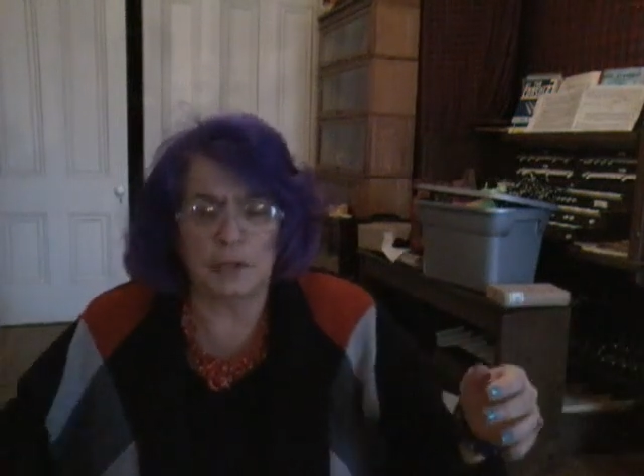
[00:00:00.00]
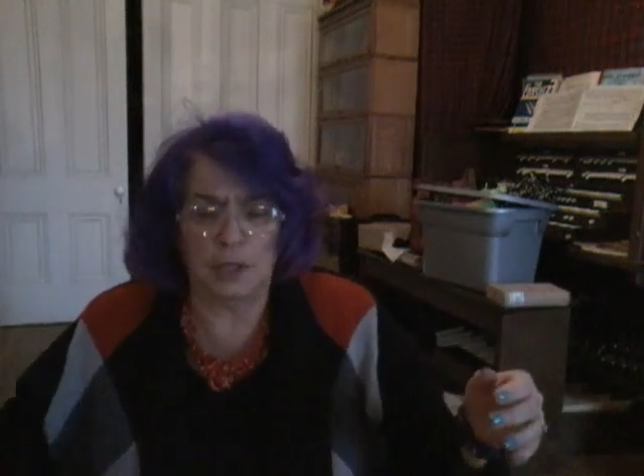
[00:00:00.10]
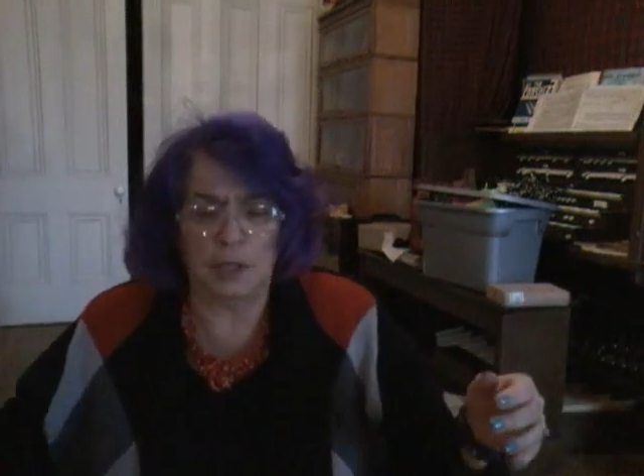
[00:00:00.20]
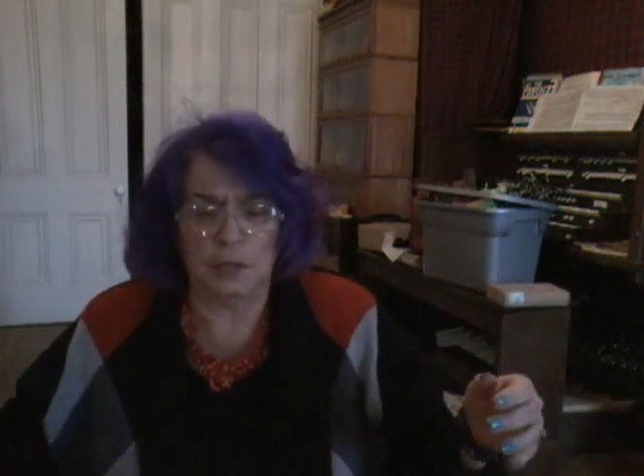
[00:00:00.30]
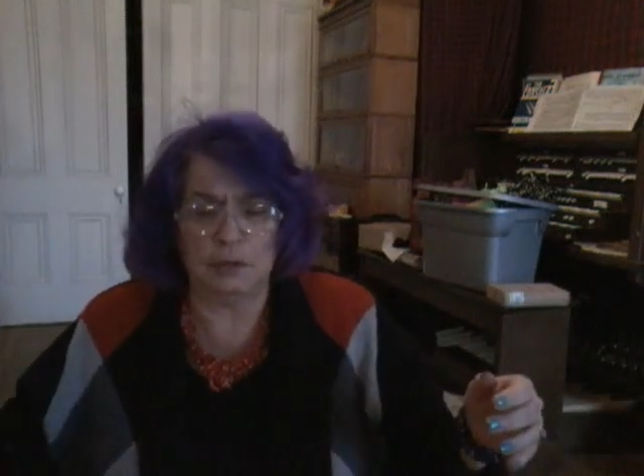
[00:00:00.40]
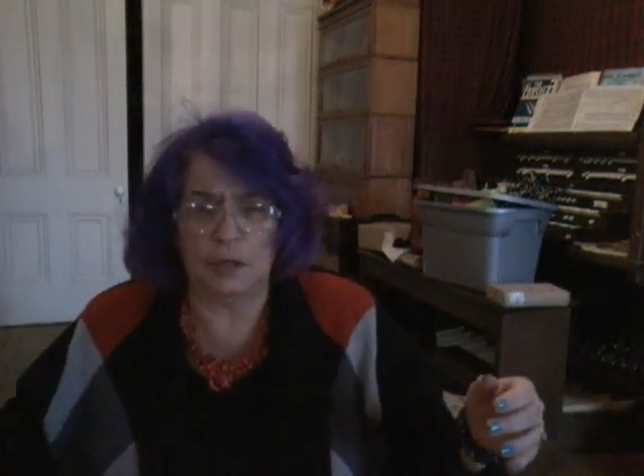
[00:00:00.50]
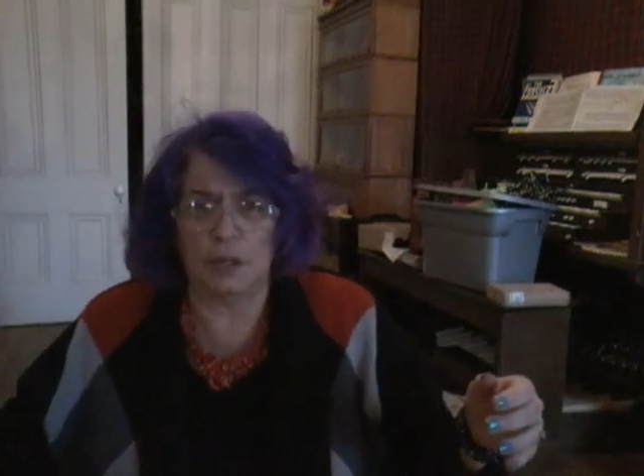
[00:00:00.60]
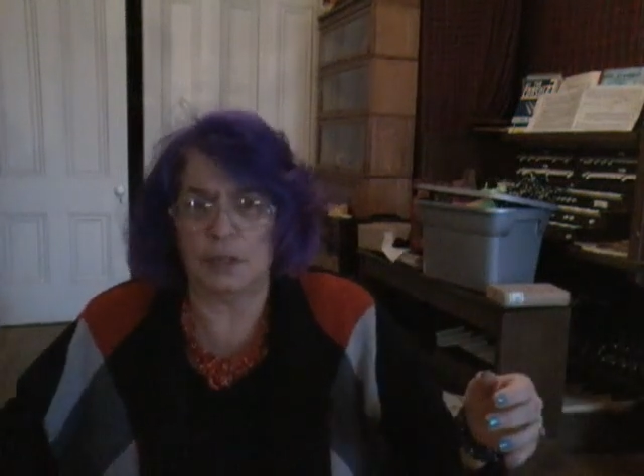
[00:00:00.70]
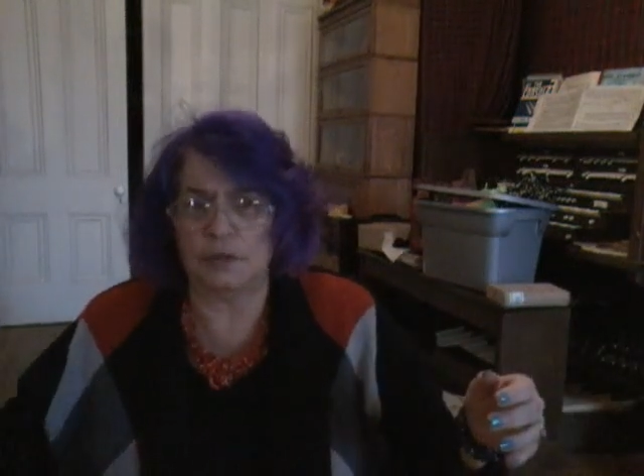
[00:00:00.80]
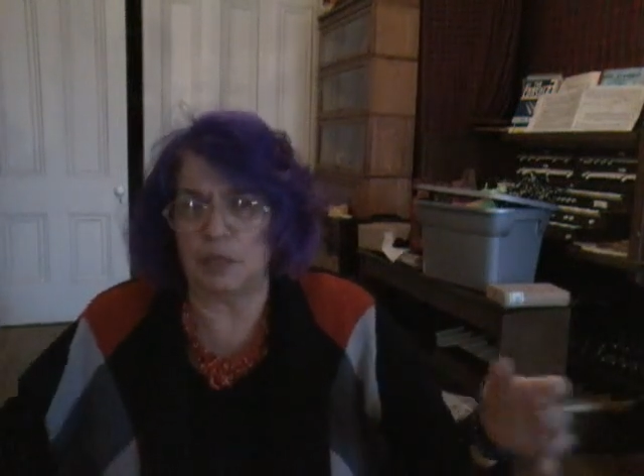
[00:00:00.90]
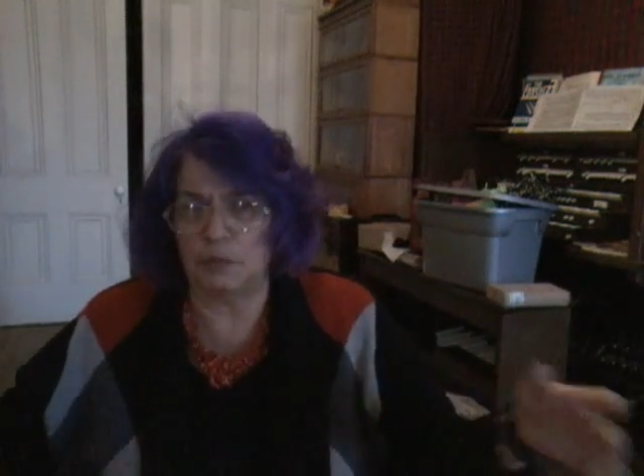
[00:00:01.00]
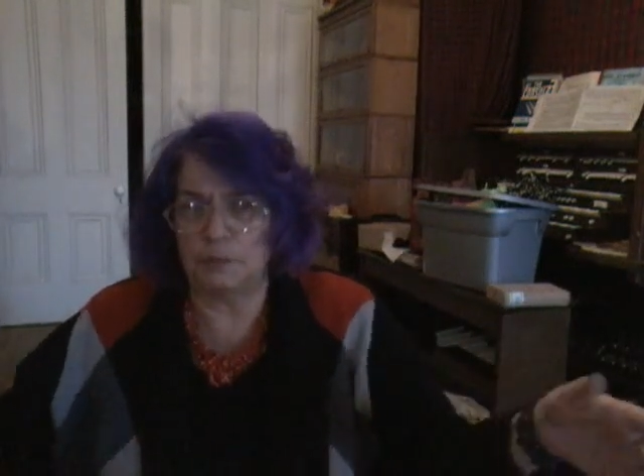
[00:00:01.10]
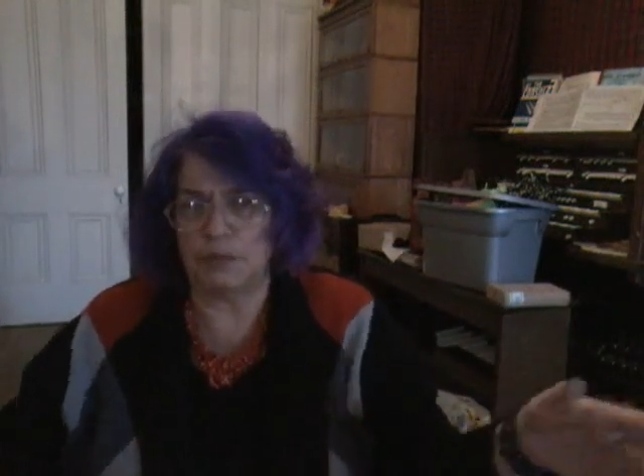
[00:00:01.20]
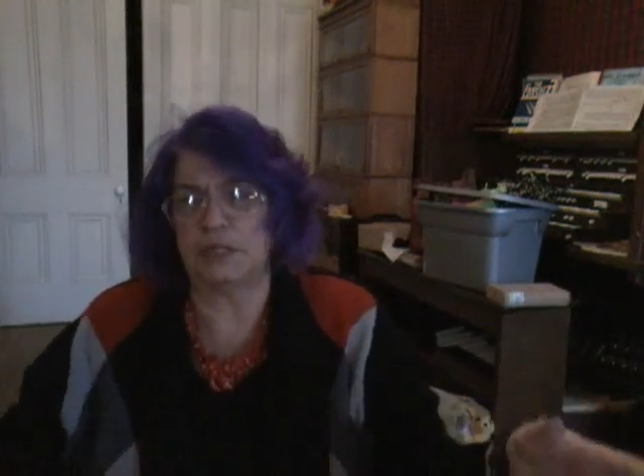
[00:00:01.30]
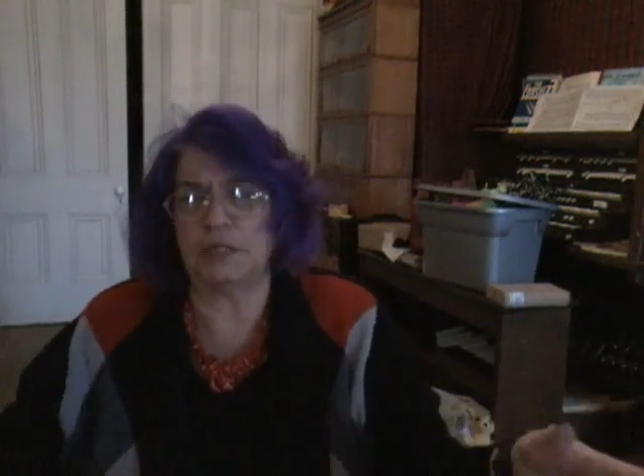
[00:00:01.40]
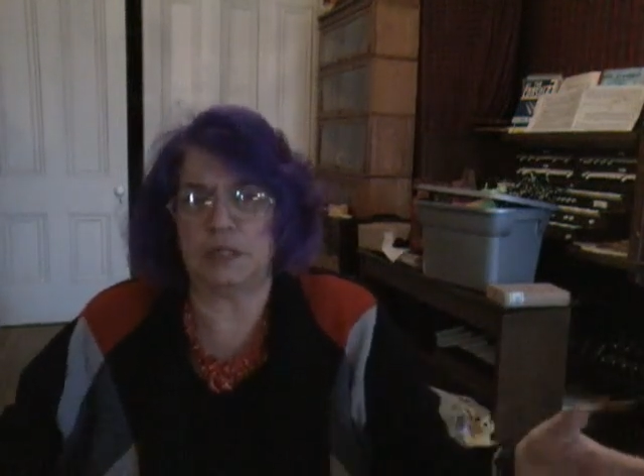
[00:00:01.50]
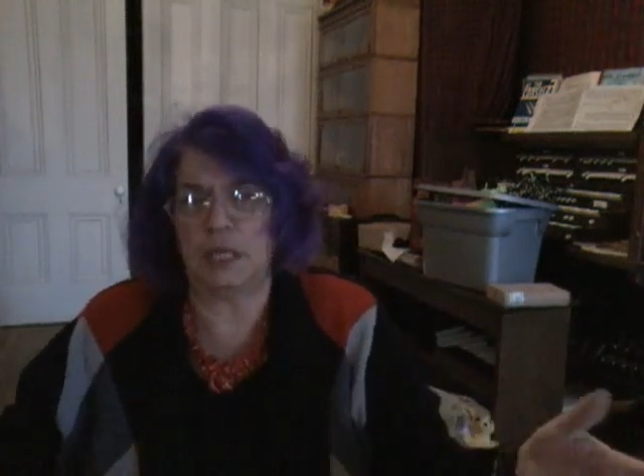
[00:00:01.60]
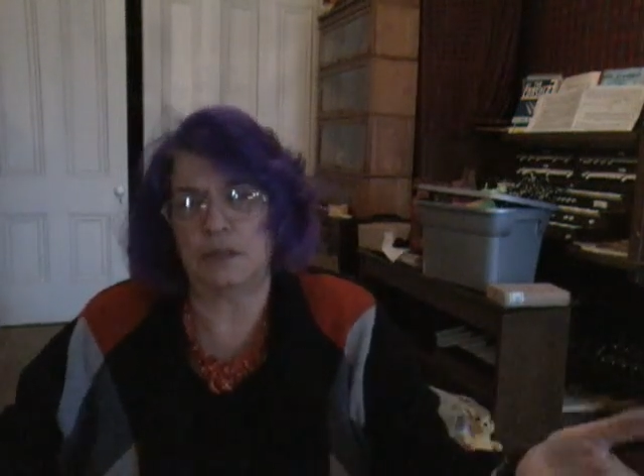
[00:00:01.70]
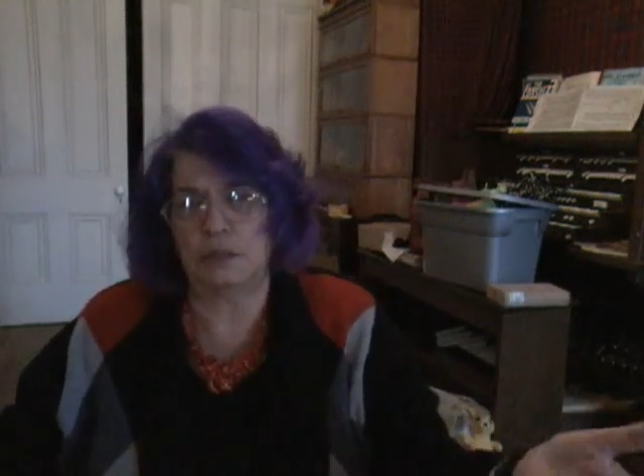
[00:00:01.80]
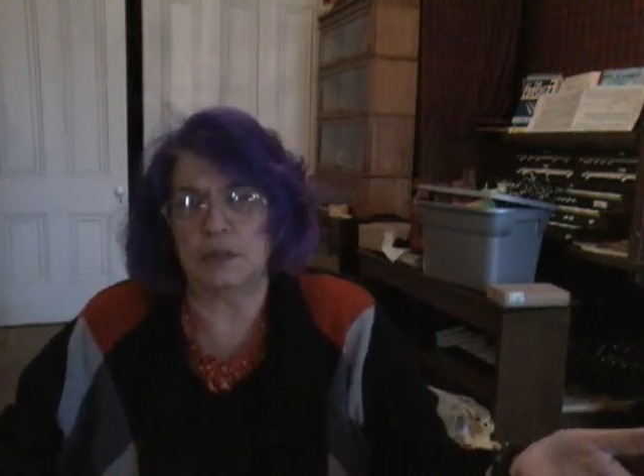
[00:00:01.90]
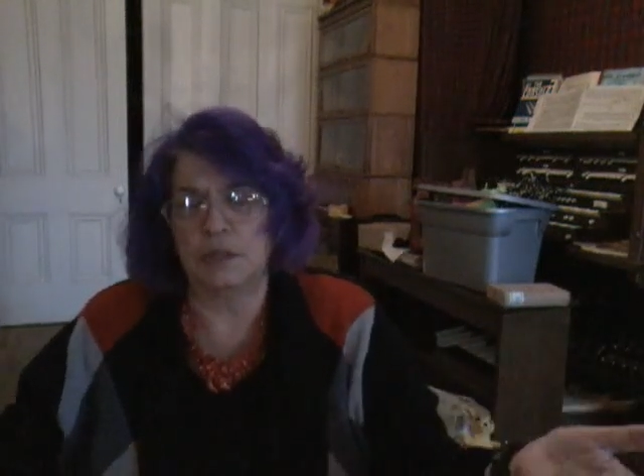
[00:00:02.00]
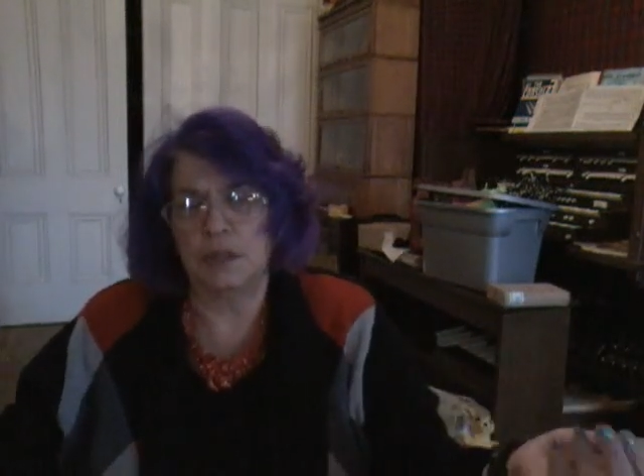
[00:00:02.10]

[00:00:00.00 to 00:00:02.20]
And they would blend it together,